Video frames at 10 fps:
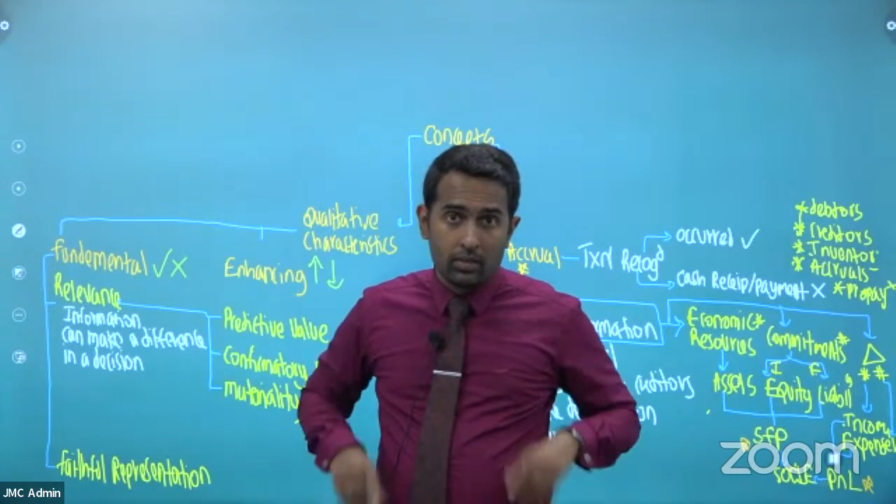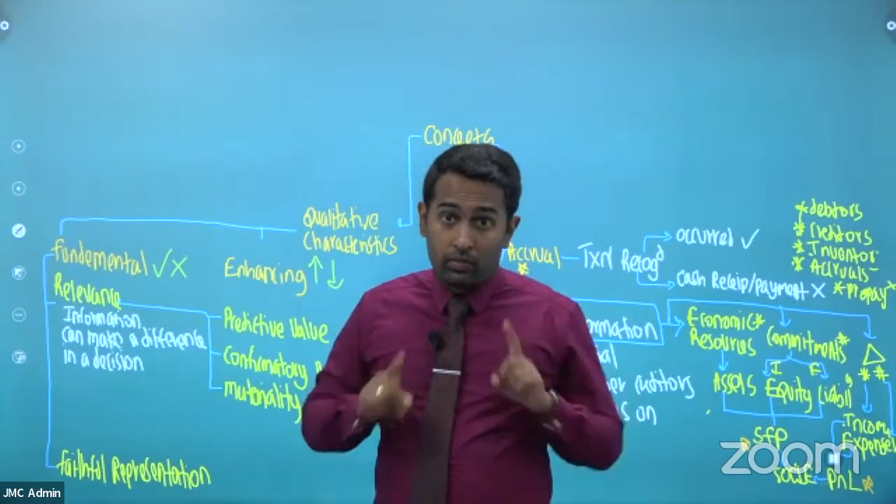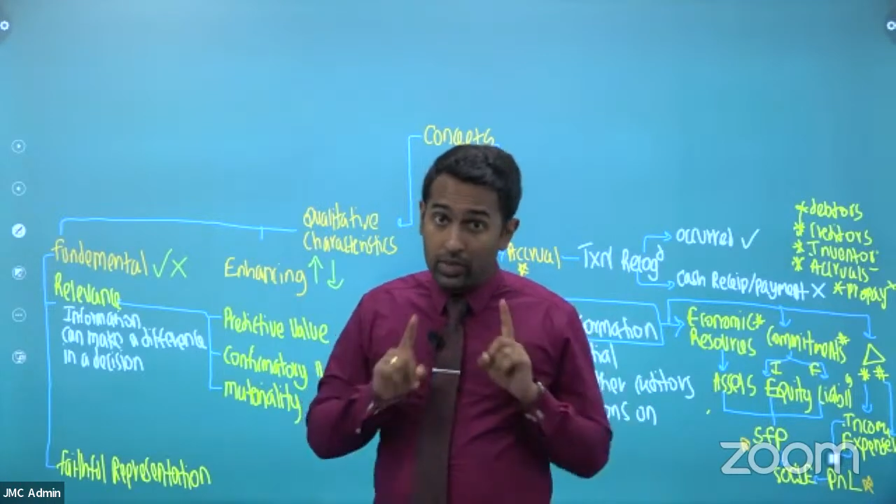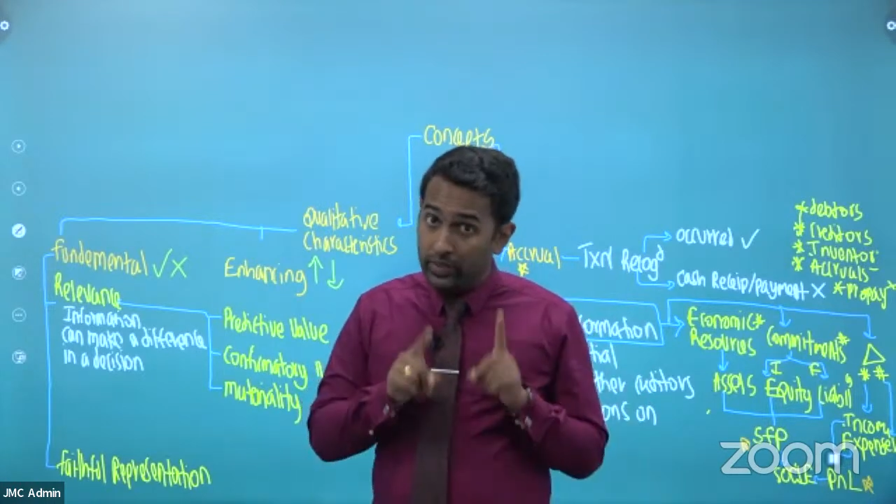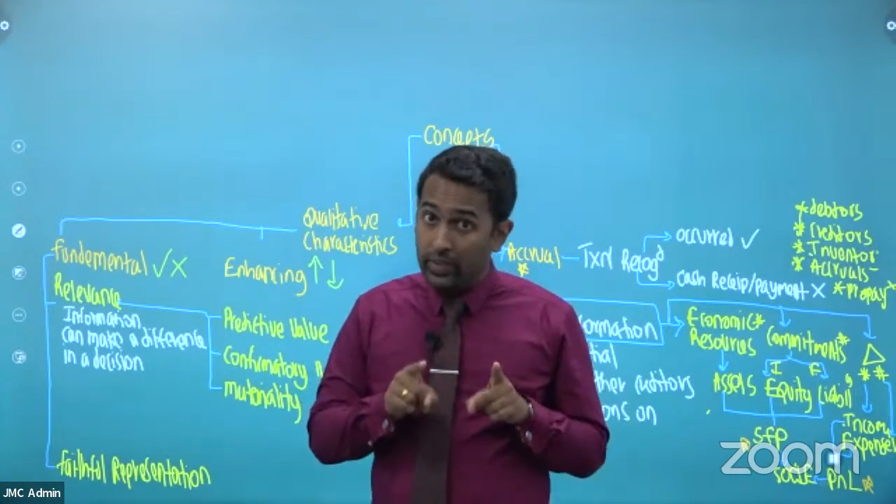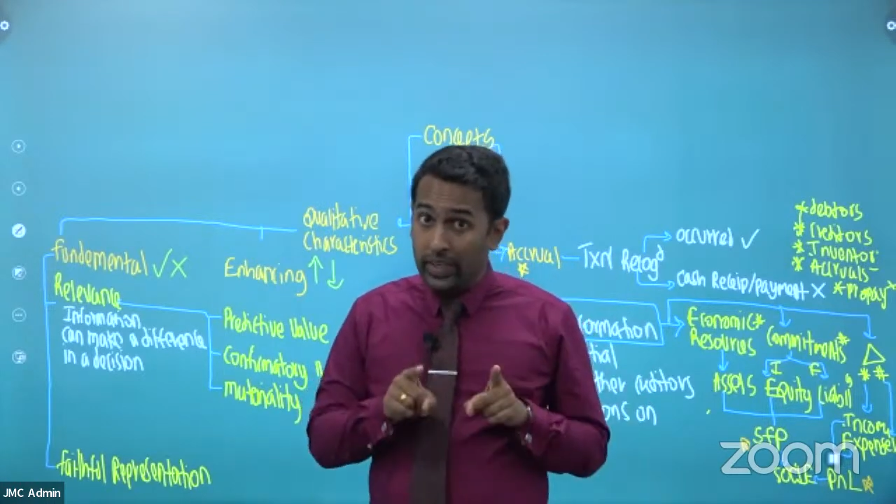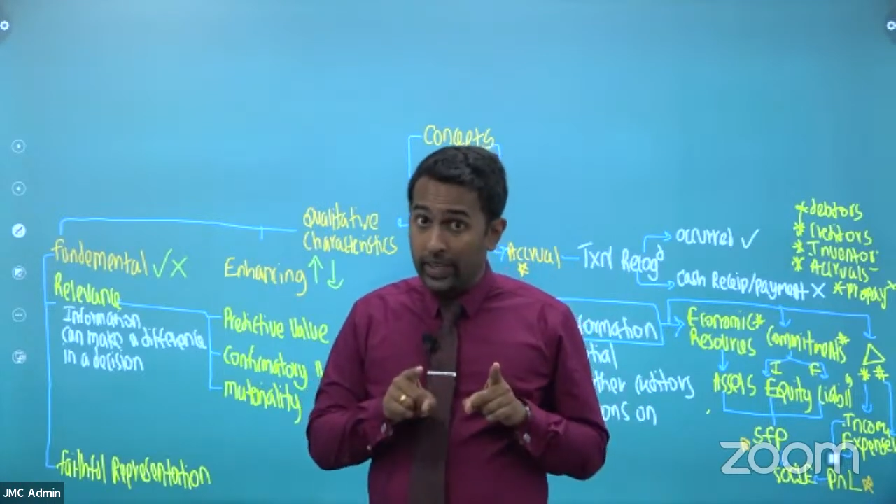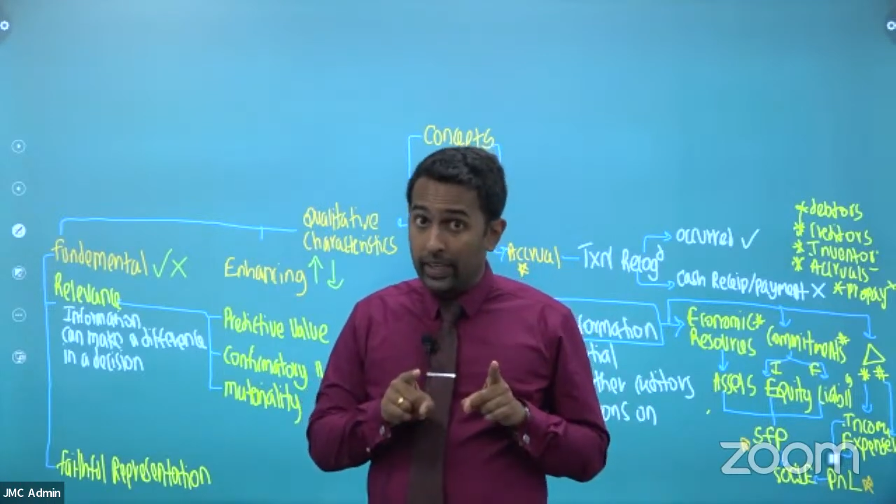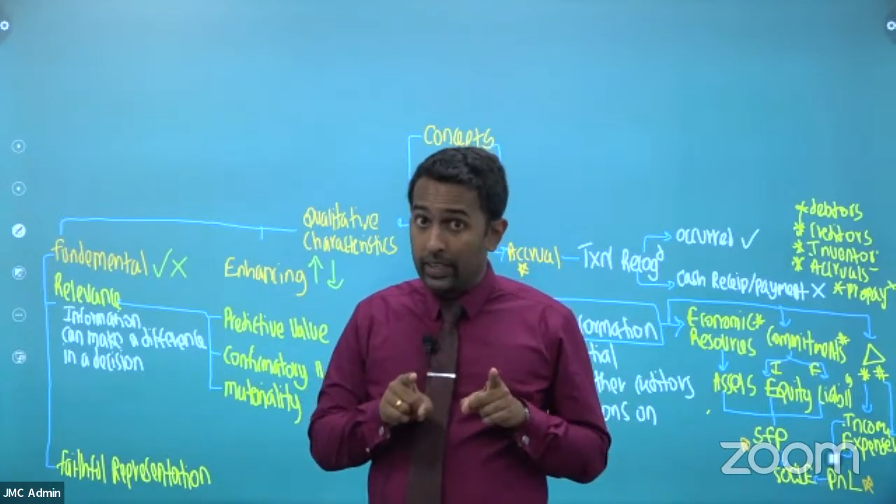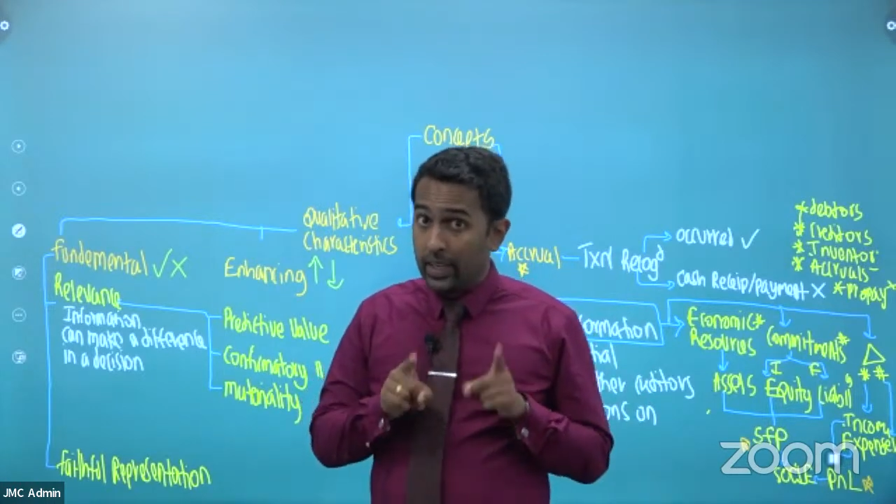we
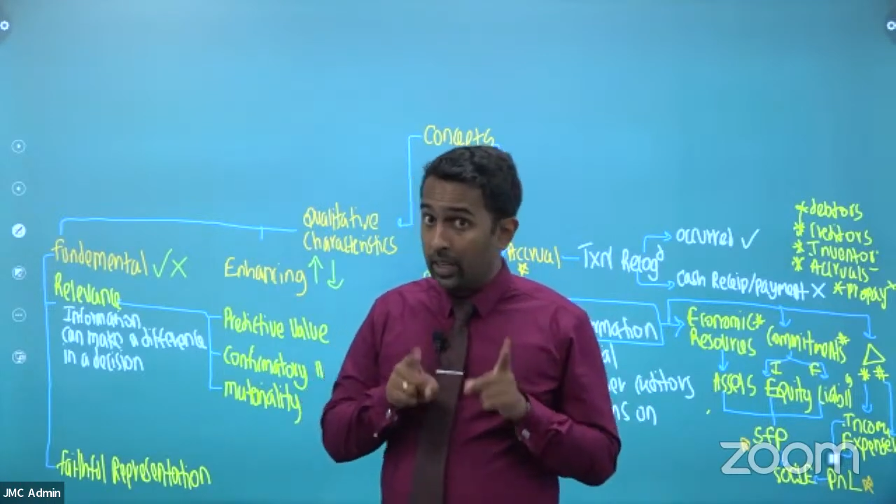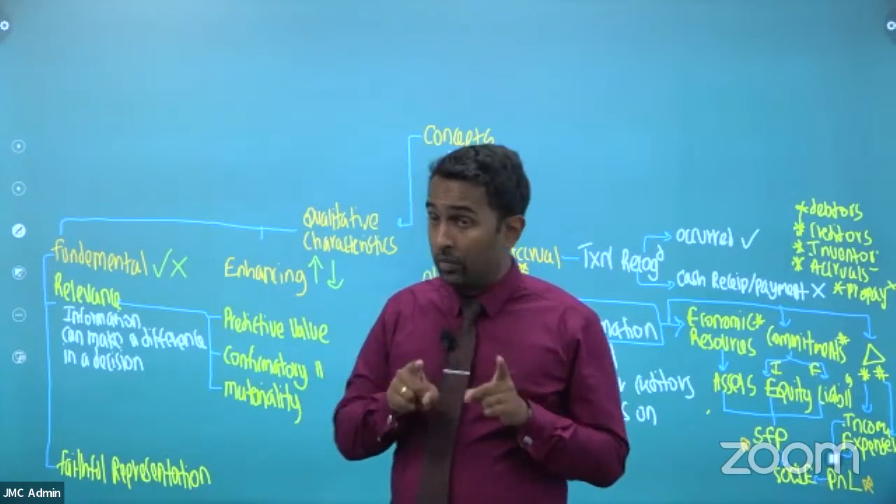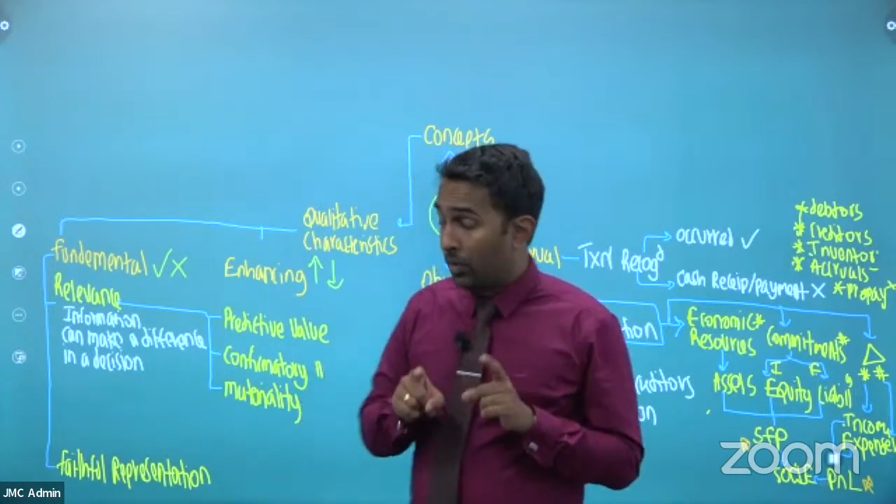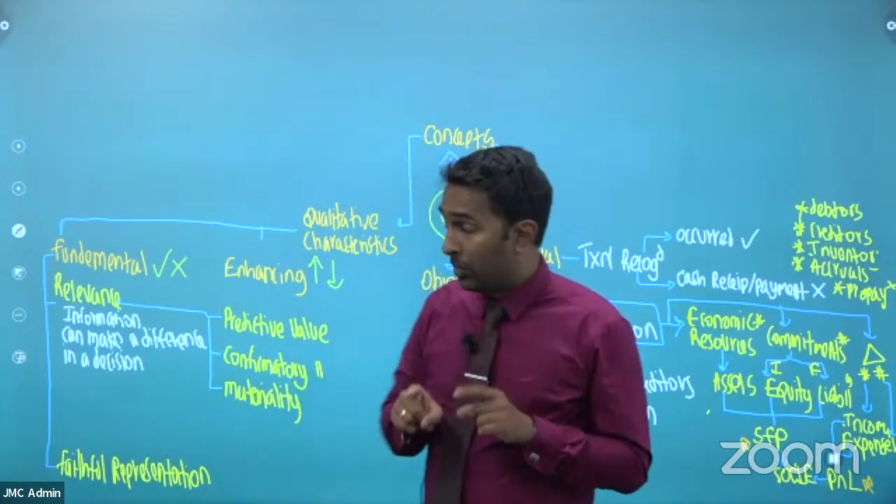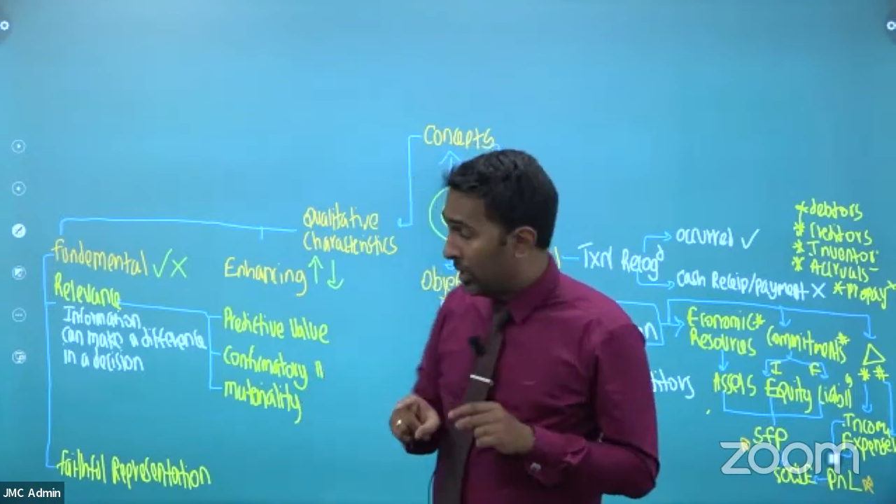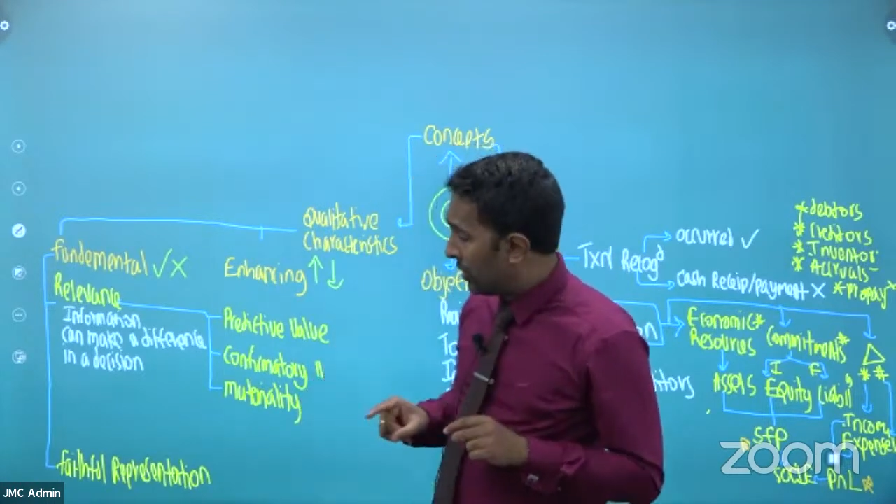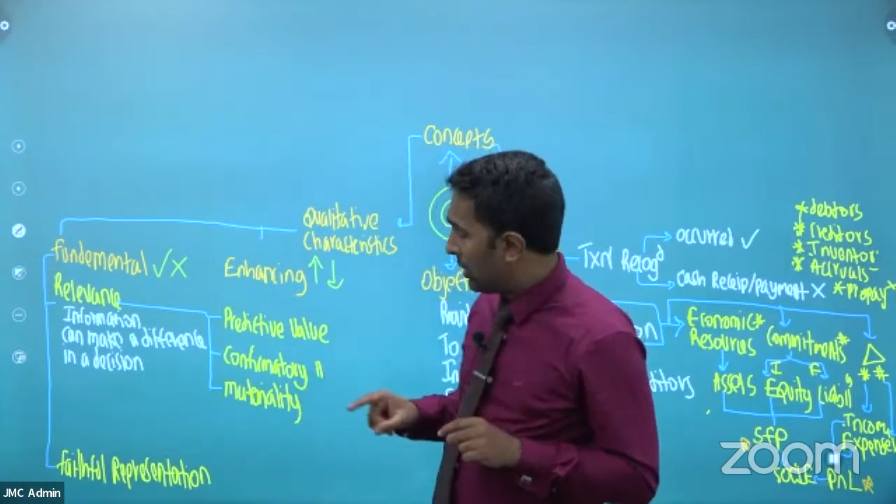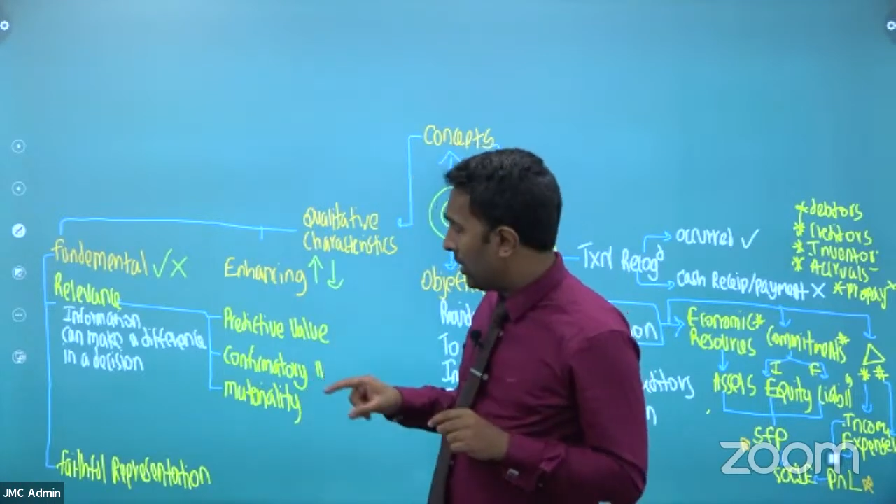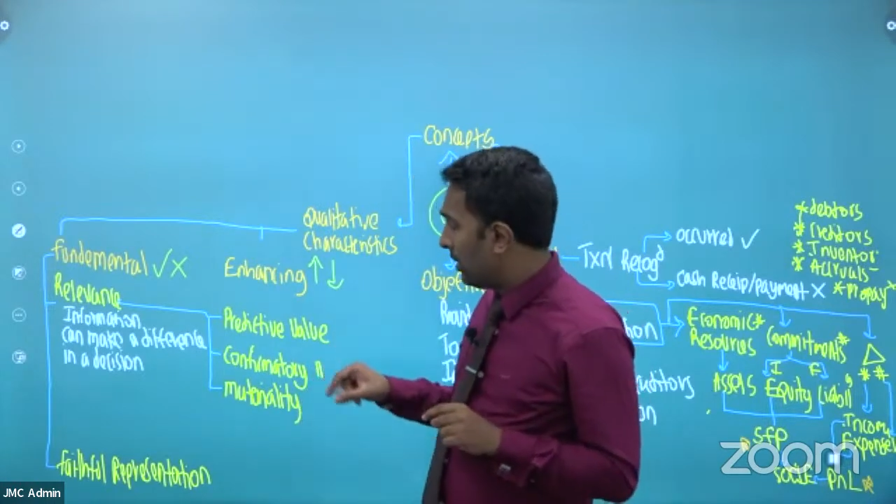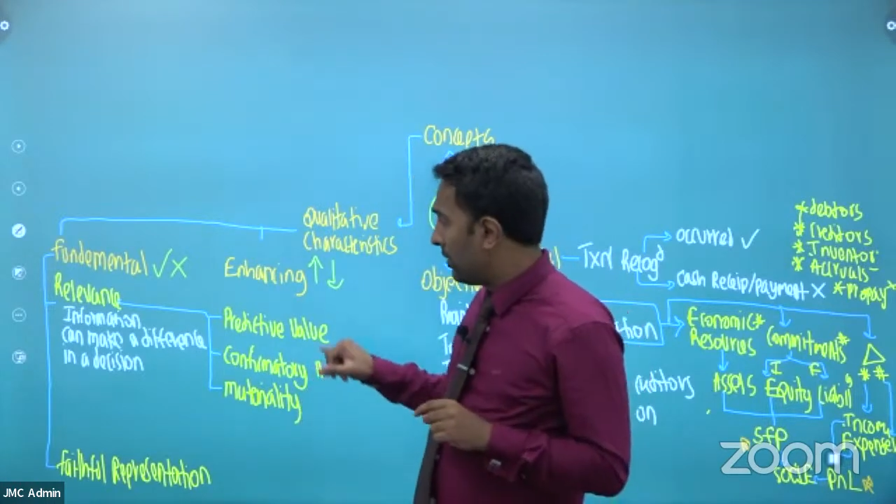say that
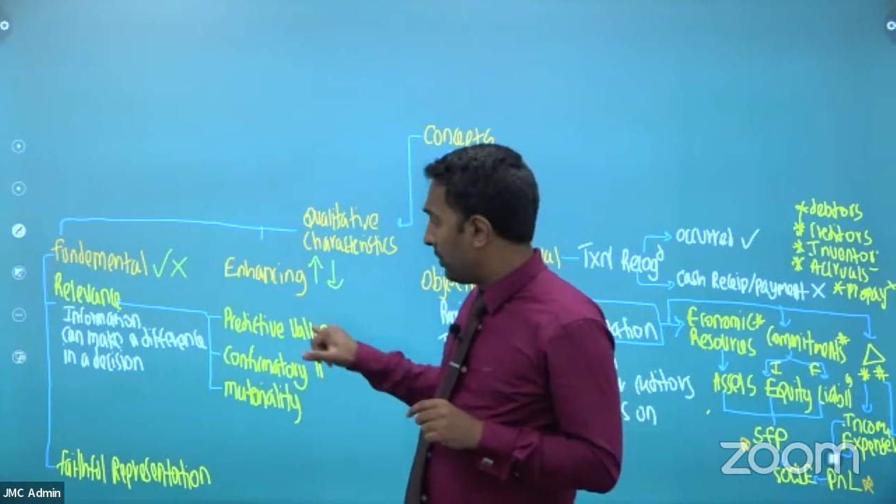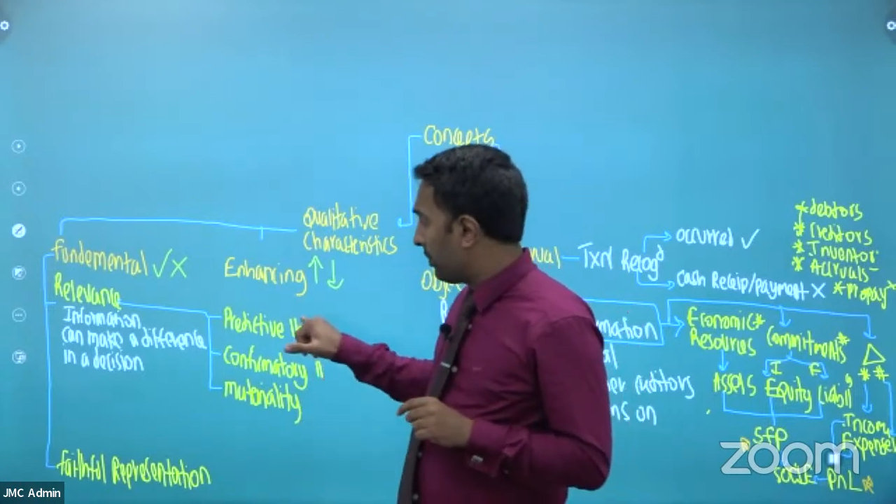information,